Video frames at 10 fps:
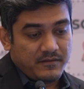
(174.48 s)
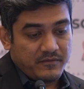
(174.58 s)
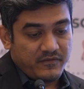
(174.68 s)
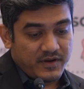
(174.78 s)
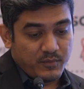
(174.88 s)

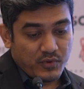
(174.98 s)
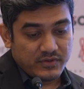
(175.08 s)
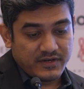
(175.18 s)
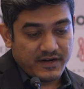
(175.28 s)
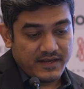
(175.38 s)
One
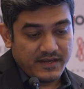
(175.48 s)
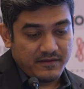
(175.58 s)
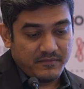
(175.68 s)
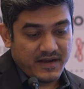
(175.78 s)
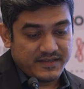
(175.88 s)
more
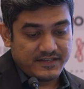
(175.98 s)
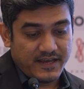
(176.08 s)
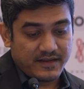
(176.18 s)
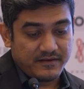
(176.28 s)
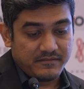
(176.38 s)
study by
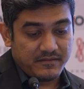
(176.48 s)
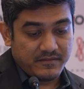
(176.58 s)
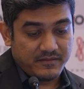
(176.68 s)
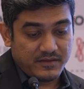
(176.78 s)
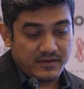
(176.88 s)
Chang
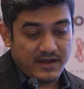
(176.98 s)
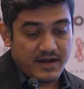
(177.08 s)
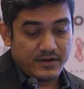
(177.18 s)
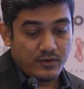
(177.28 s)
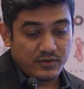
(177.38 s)

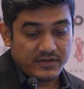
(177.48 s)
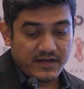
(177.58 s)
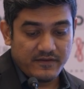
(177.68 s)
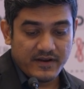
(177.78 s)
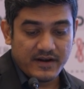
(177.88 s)
had no
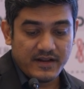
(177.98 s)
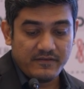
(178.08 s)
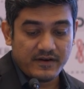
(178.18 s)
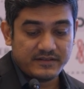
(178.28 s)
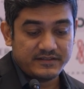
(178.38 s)
significant
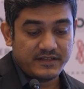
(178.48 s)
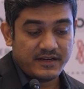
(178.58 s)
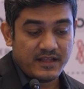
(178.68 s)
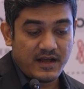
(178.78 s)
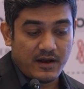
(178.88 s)
differences
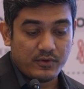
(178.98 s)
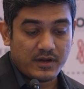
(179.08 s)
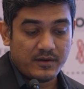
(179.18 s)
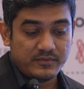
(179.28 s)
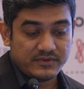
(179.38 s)
in the
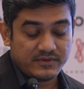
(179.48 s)
outcomes